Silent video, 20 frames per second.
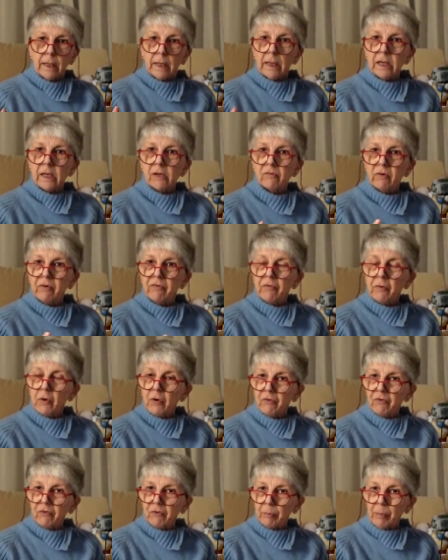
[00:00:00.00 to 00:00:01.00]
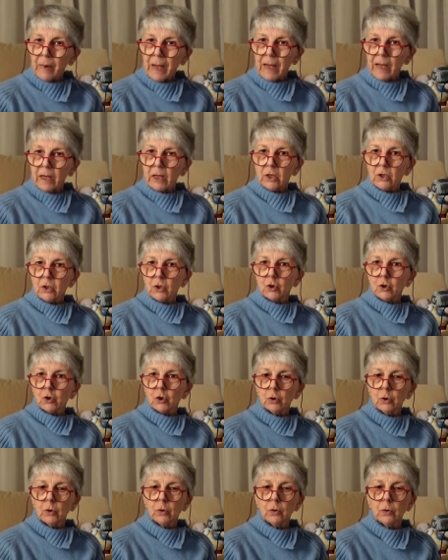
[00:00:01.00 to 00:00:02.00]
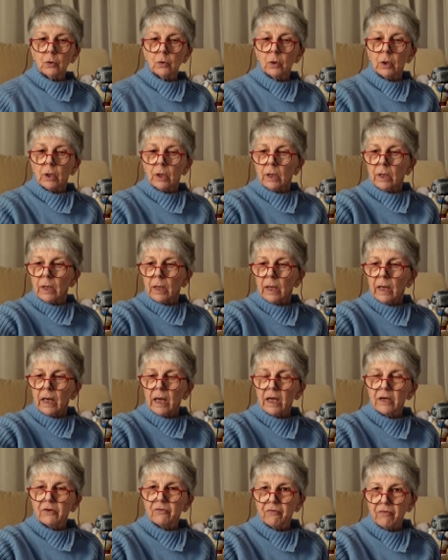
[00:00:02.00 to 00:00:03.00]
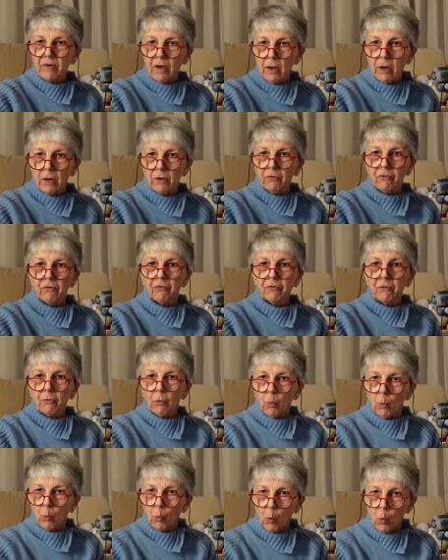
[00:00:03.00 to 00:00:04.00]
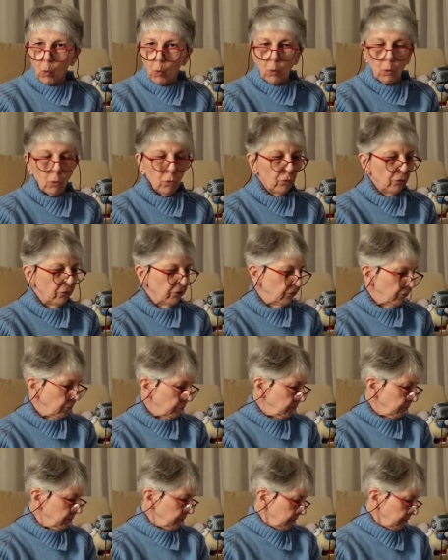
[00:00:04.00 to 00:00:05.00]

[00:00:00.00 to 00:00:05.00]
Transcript: He refers back to Advance Wars.